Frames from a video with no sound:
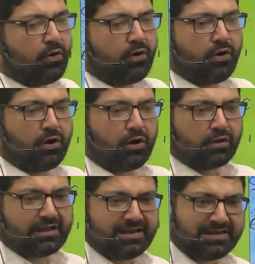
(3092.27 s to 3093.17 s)
on the
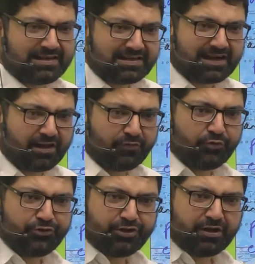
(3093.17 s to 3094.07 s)
eastern side of the
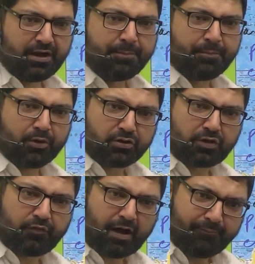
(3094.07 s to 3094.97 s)
ocean because of
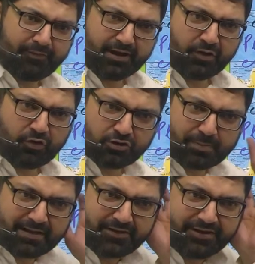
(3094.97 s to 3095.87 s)
upwelling caused by the
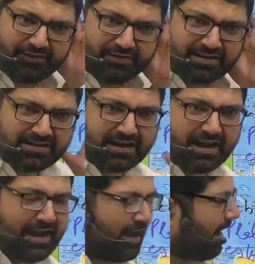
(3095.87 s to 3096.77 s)
trade winds,
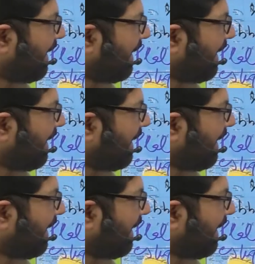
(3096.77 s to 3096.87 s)
and